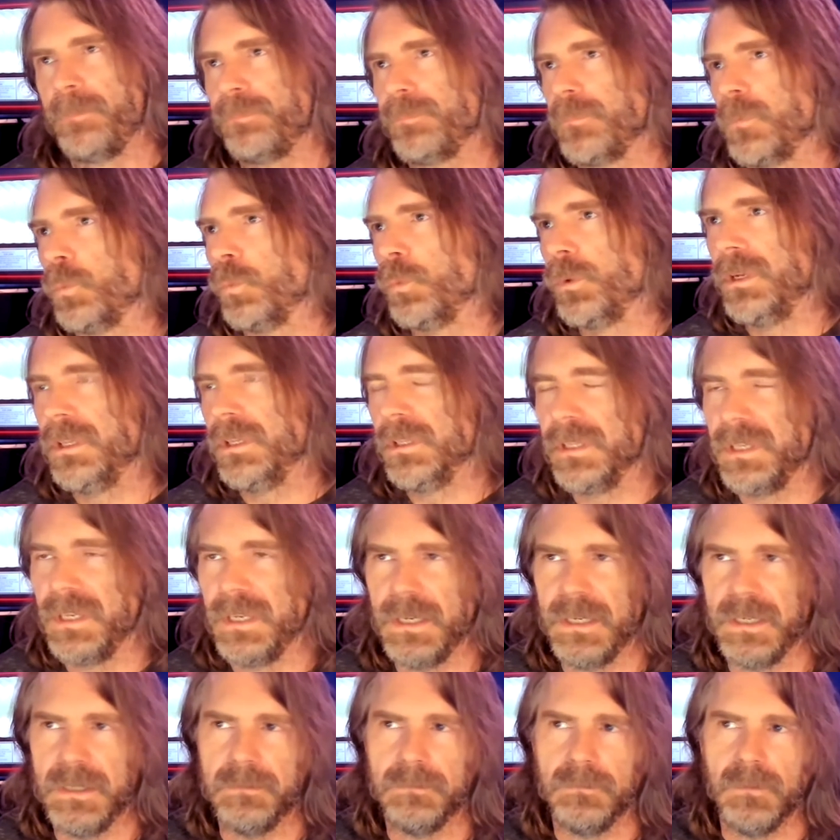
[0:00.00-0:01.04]

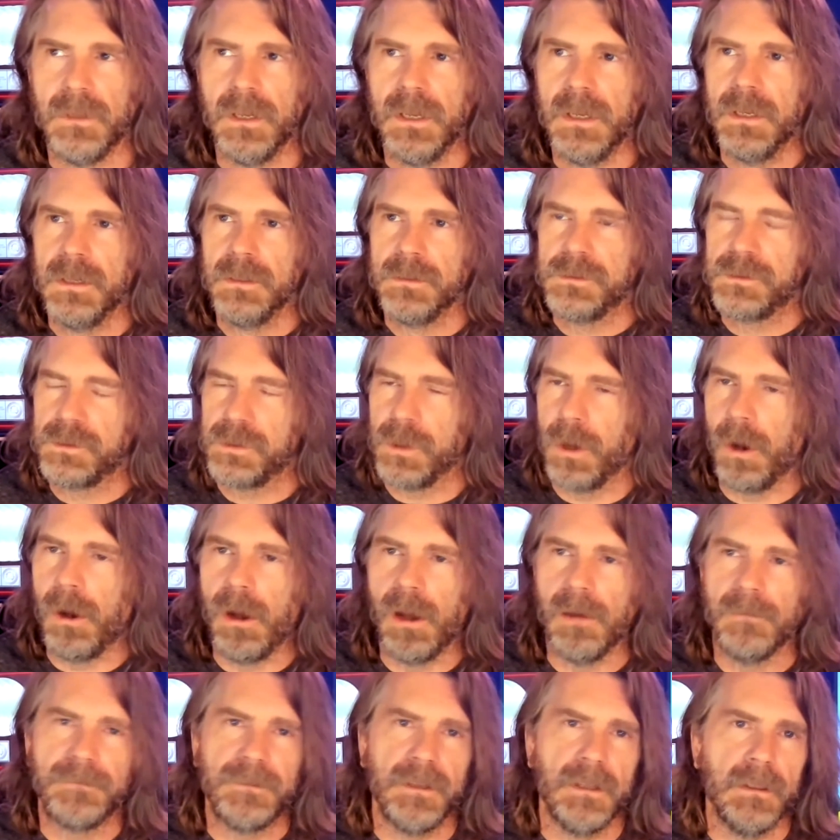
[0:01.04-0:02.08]
really
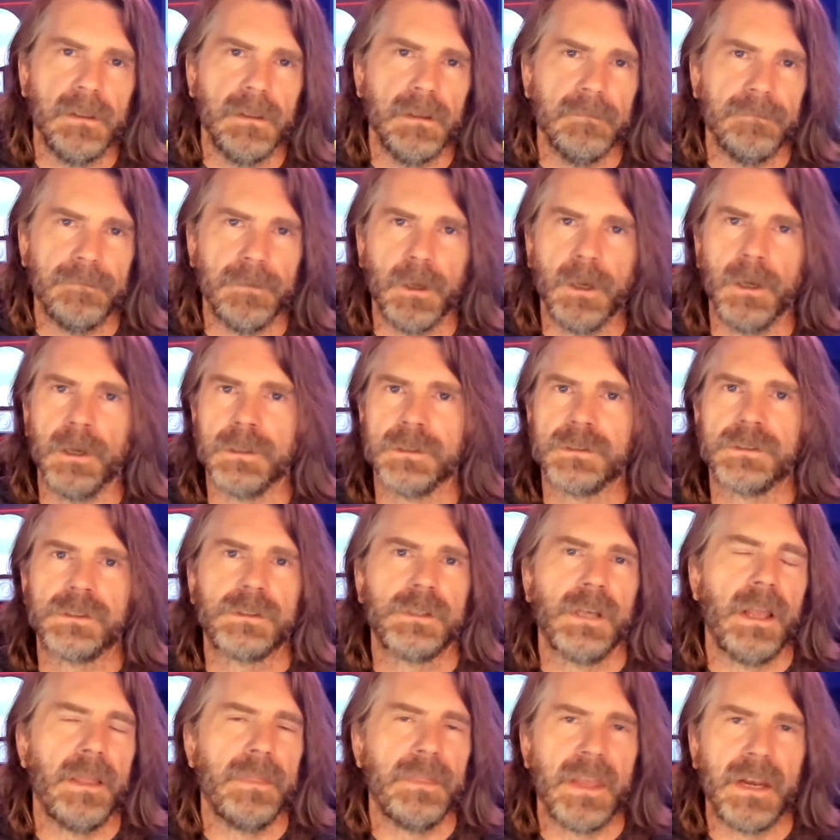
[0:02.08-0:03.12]
soft in the verse
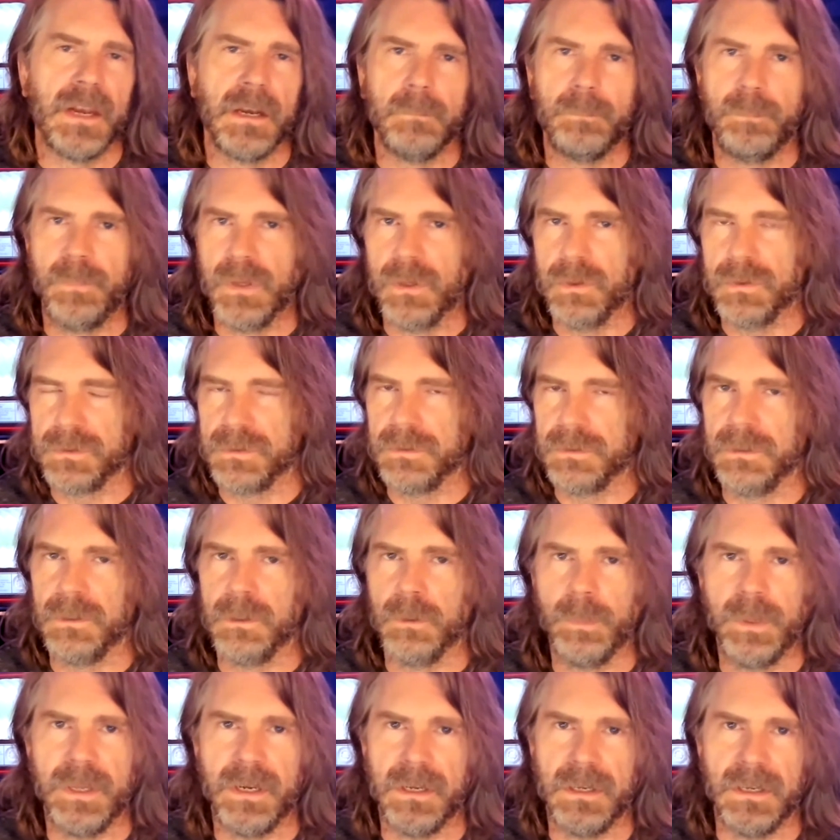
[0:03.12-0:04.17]
and then it builds a little
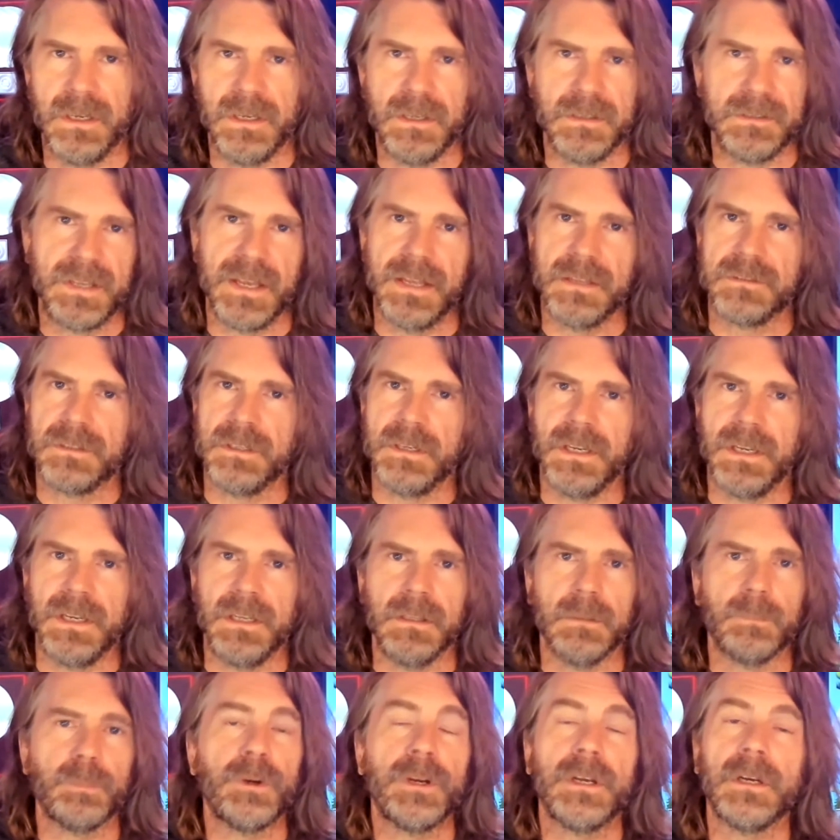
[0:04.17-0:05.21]
bit in intensity in
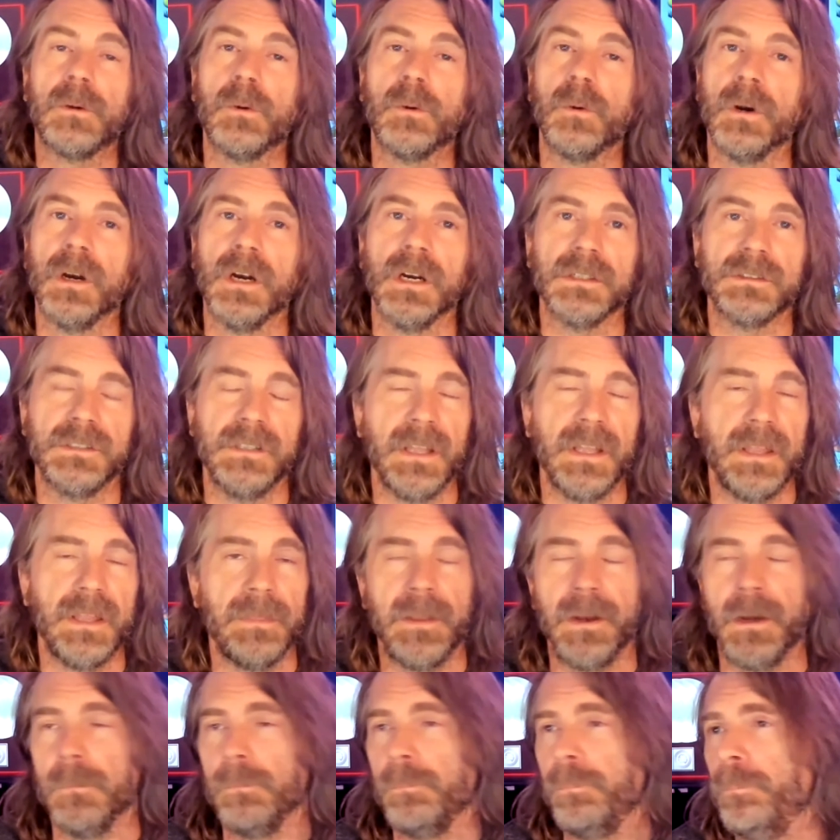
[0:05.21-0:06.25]
the pre-chorus and then
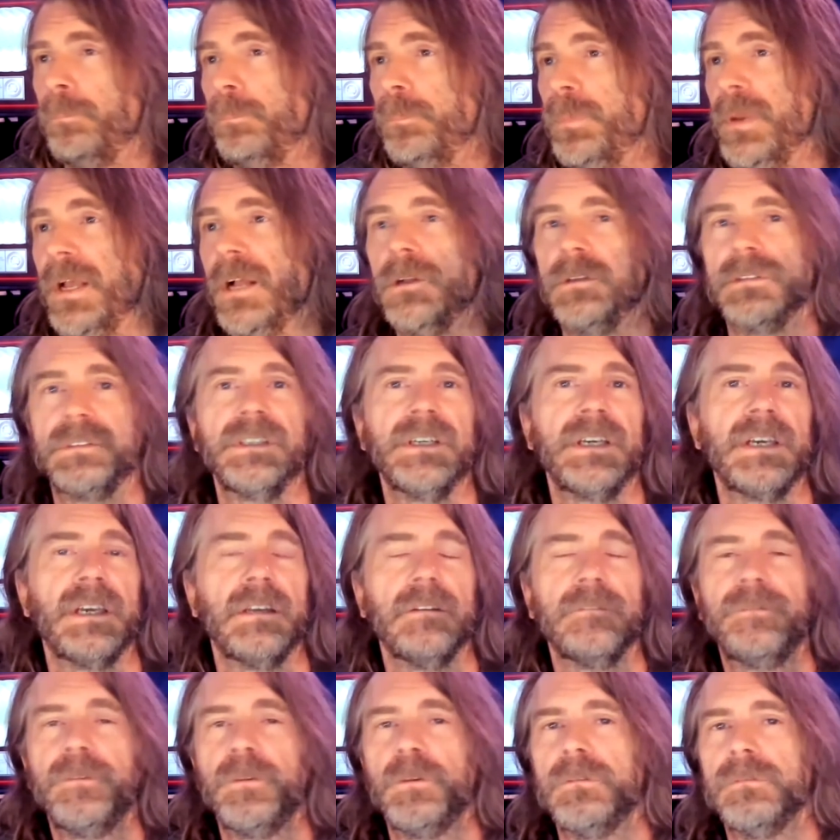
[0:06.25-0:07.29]
they're belting at
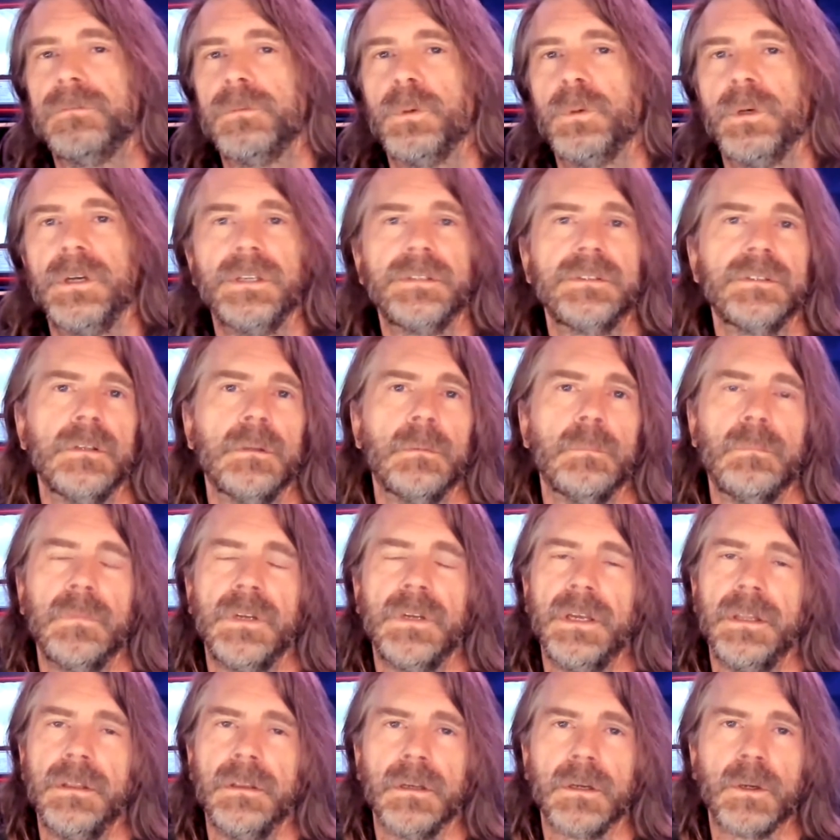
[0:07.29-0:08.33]
full voice in
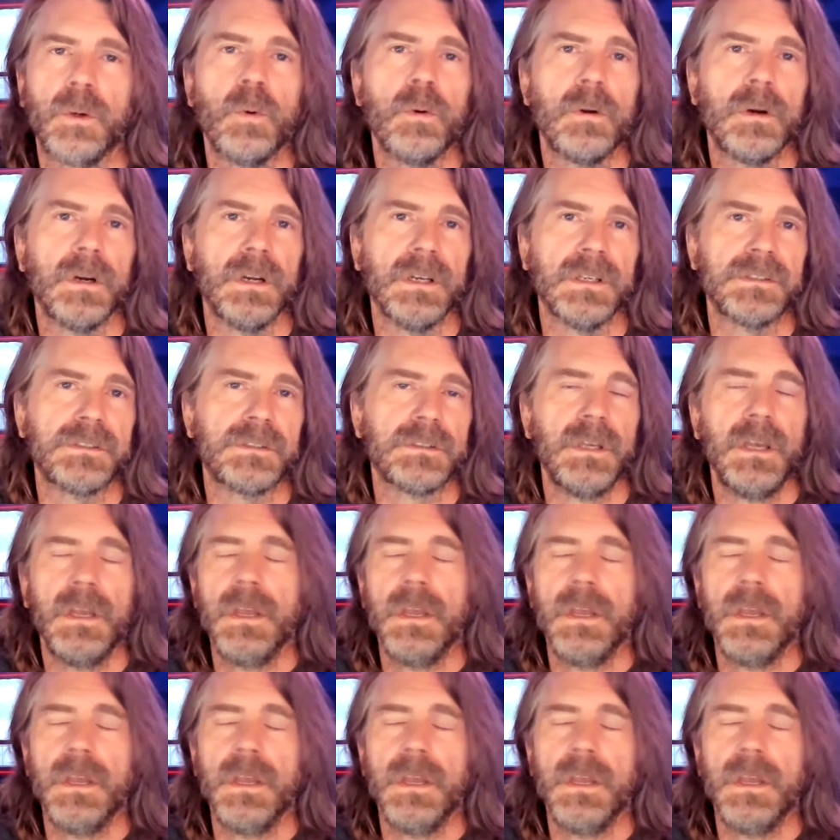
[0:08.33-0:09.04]
the chorus,